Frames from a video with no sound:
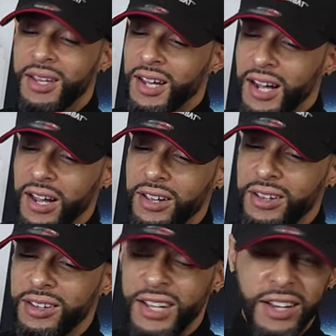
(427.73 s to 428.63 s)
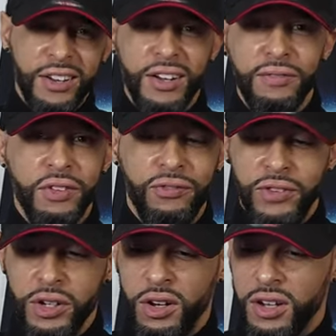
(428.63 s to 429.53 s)
I kind of love the
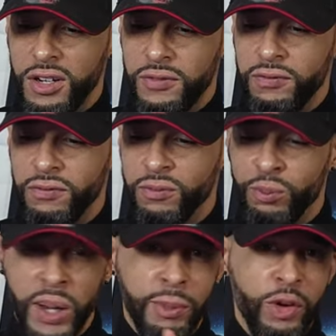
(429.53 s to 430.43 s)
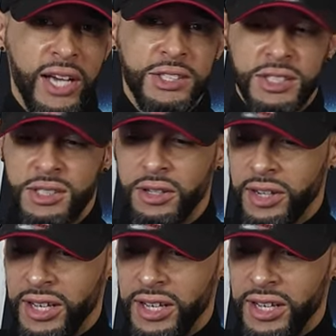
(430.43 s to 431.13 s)
feel of memorizing certain